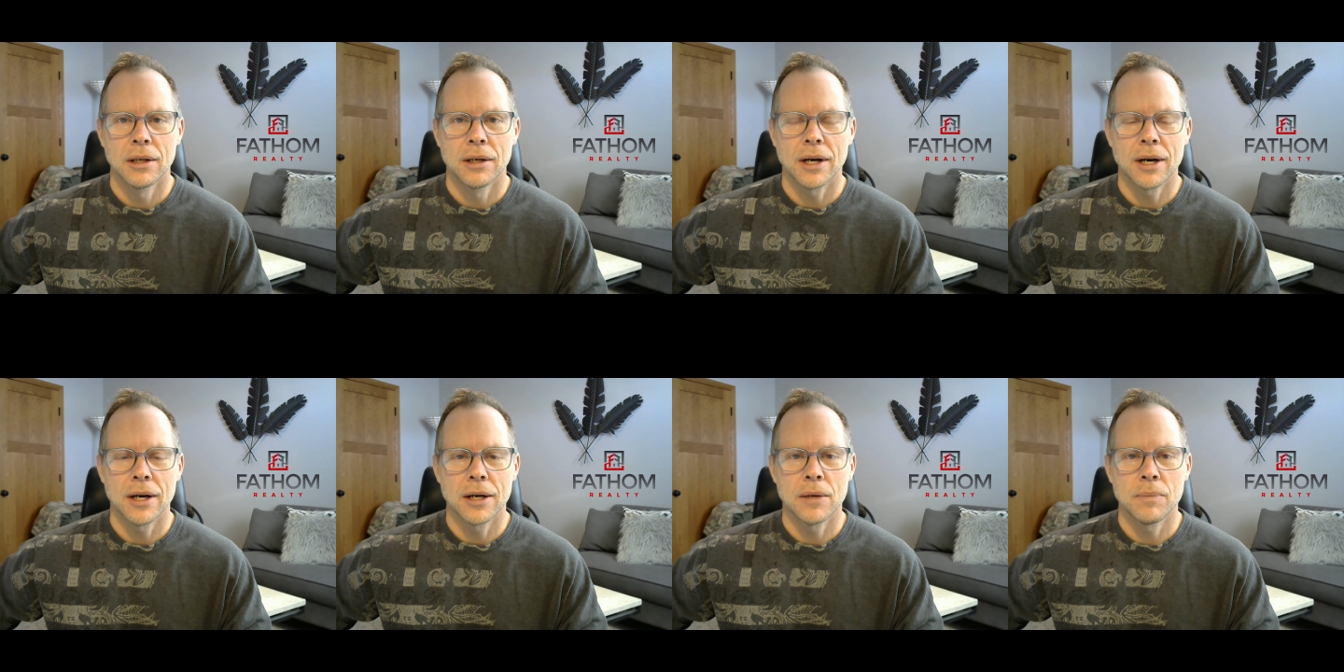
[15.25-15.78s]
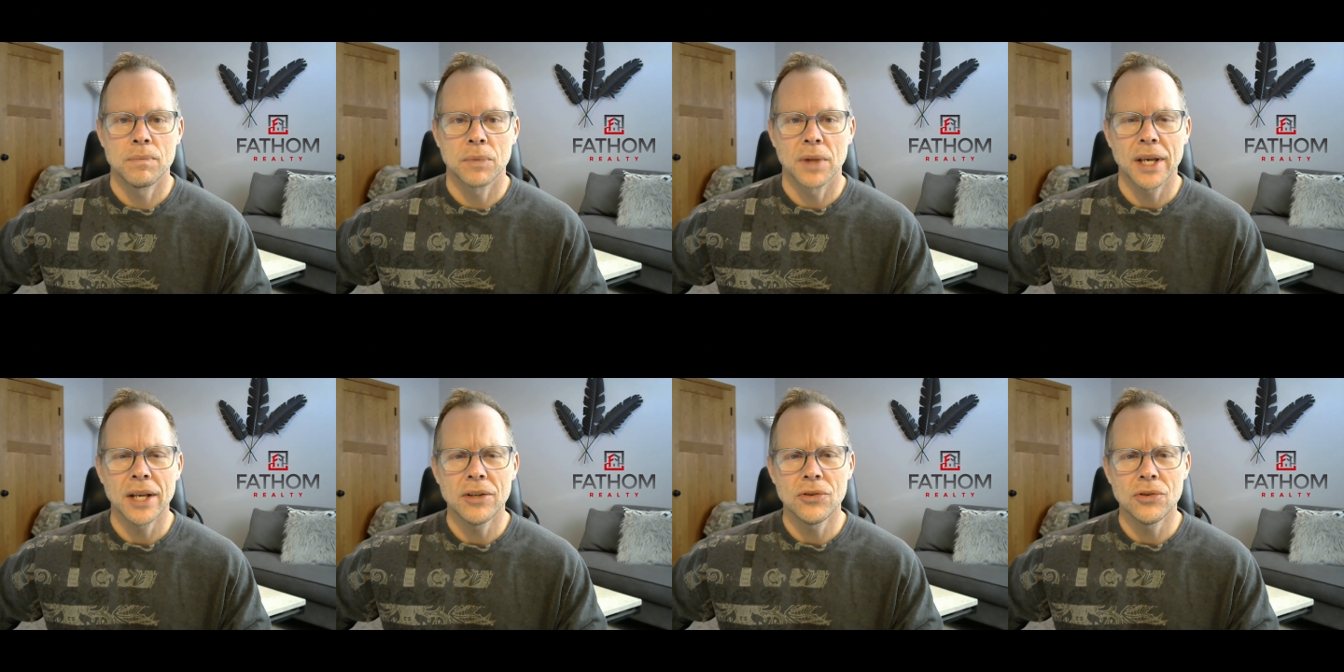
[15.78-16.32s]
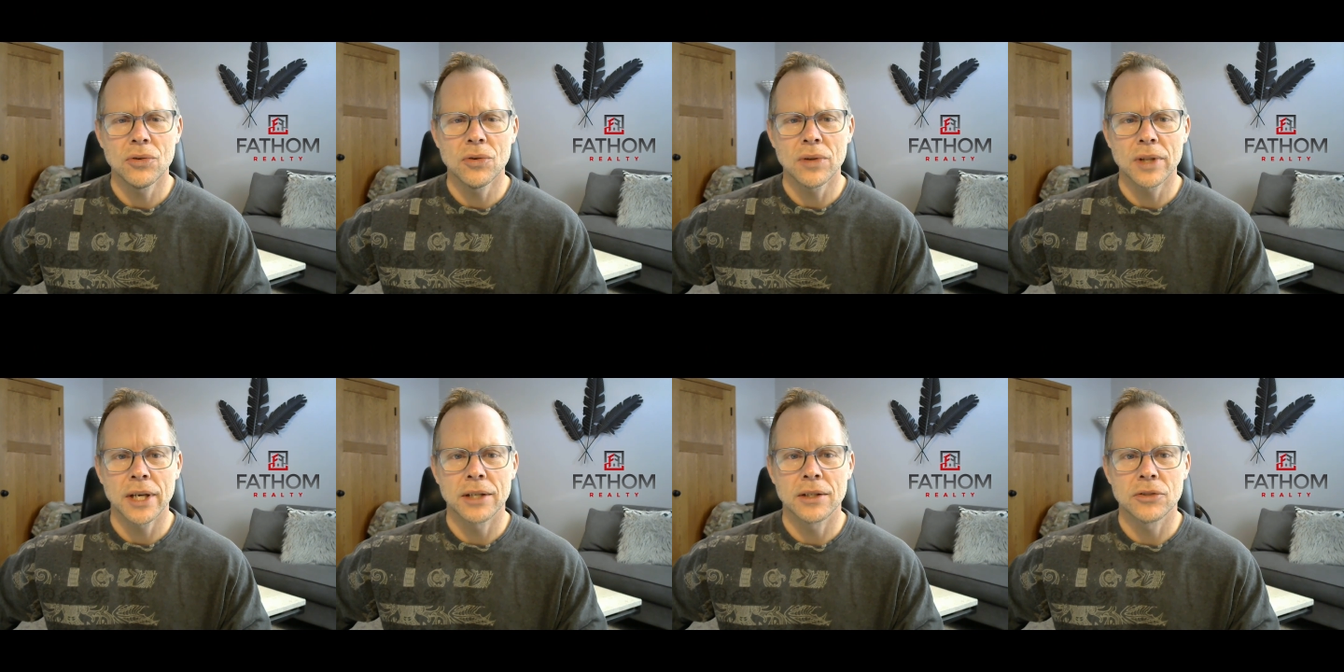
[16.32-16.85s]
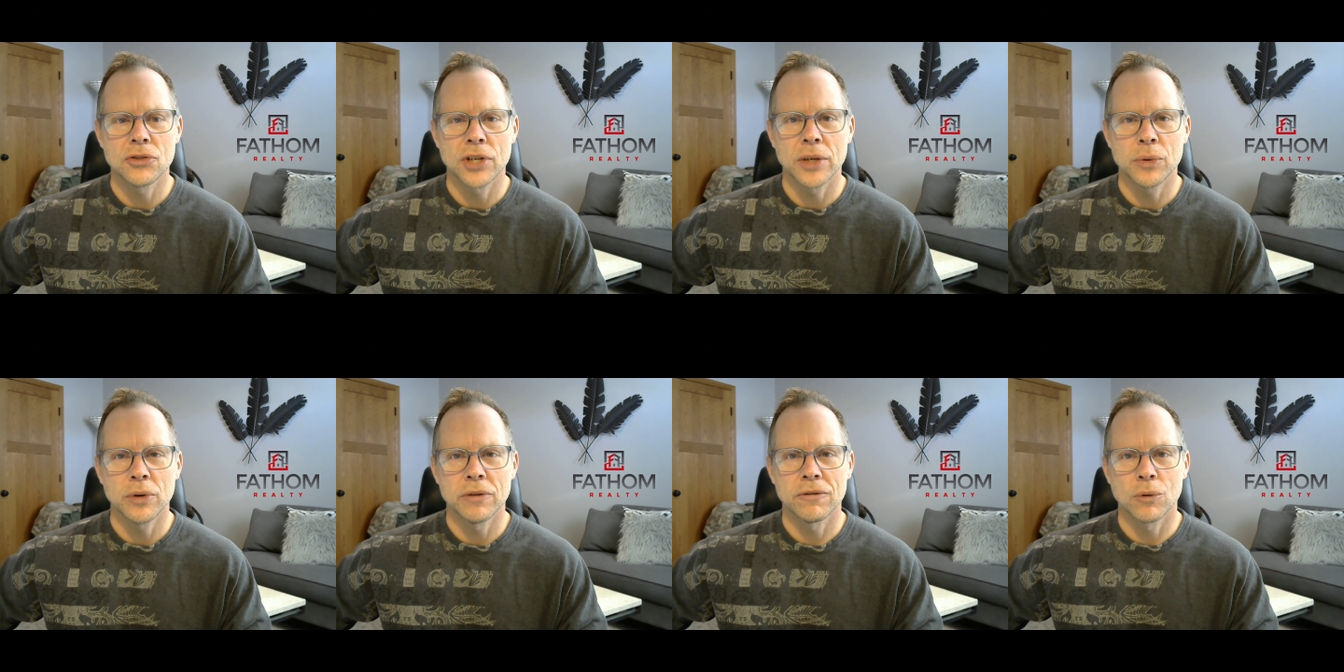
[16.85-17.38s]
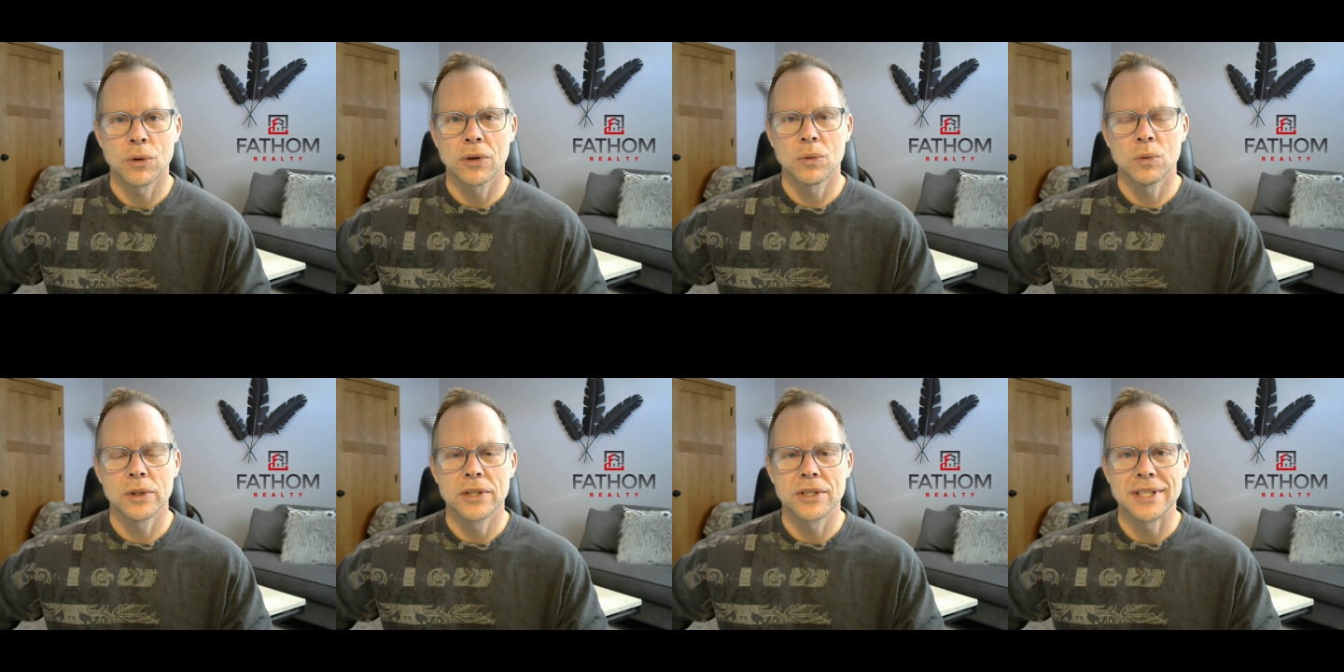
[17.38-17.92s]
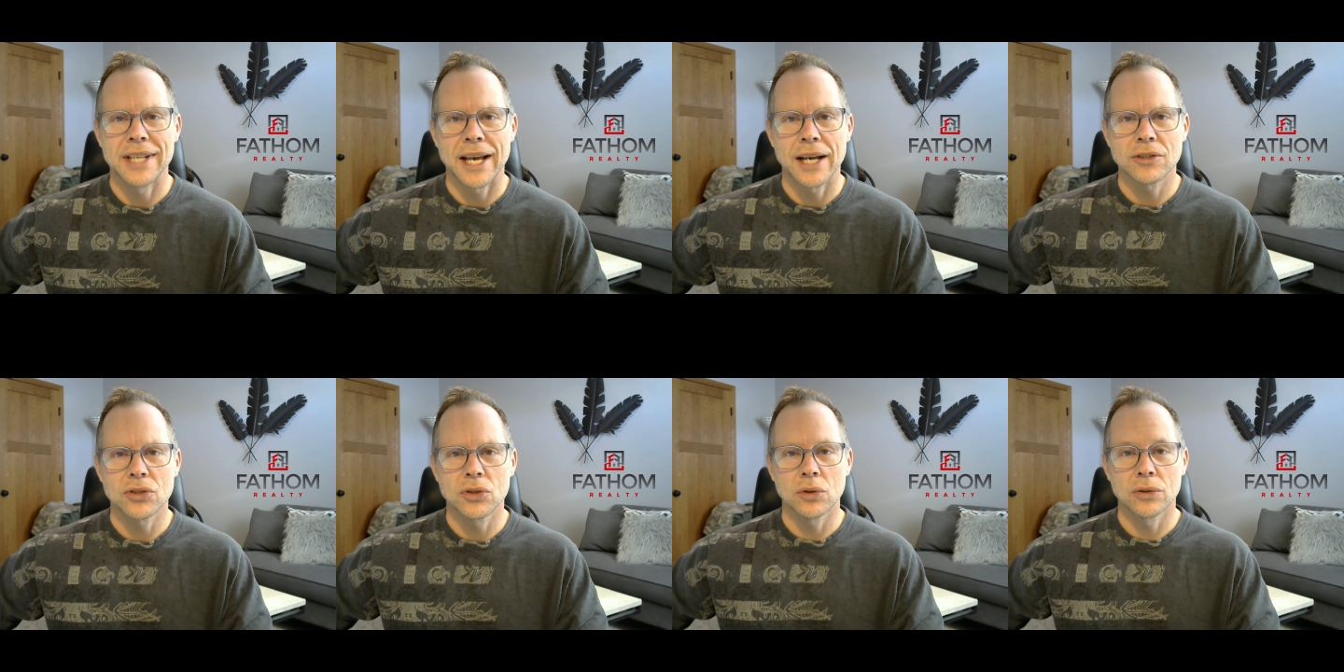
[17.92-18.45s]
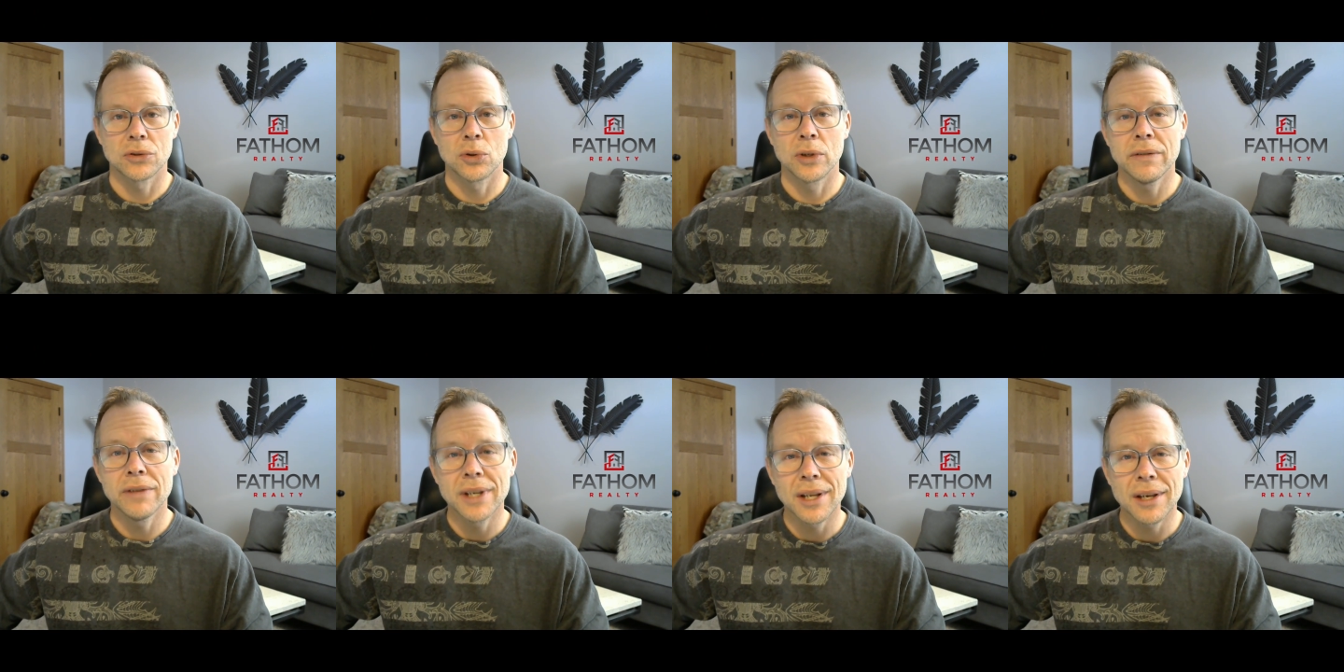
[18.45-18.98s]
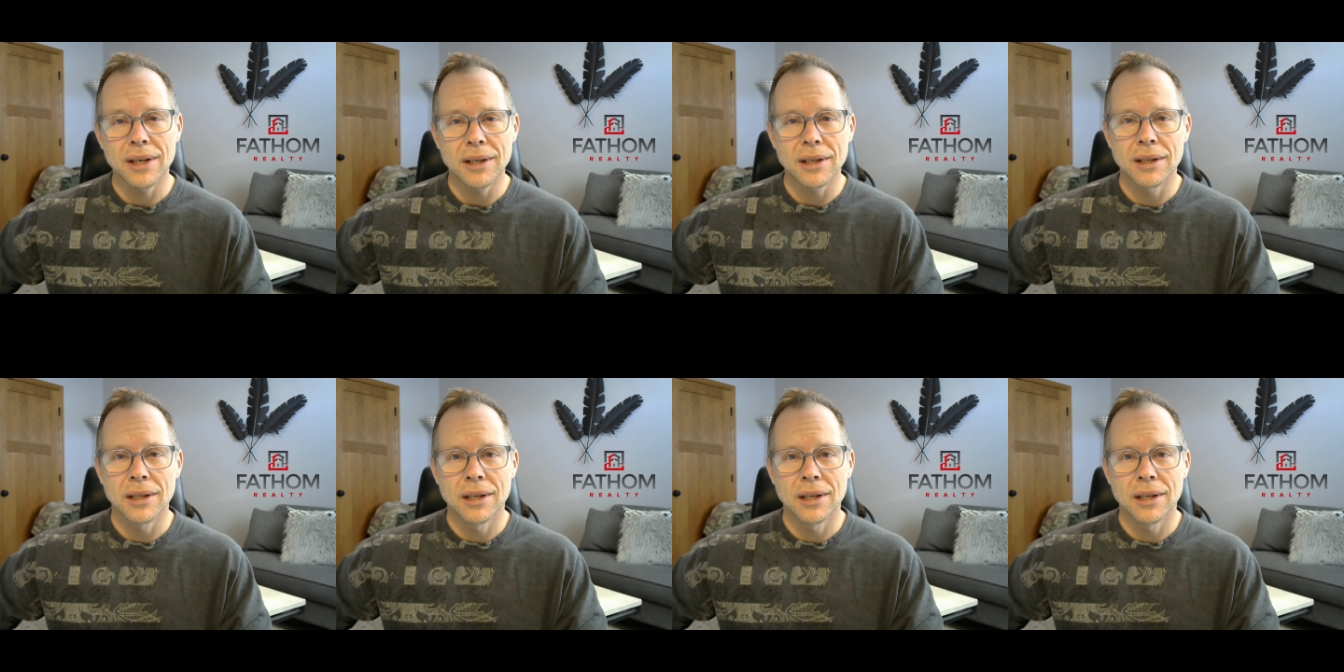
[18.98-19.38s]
Um, hey, did you know that January 4th was National Trivia Day?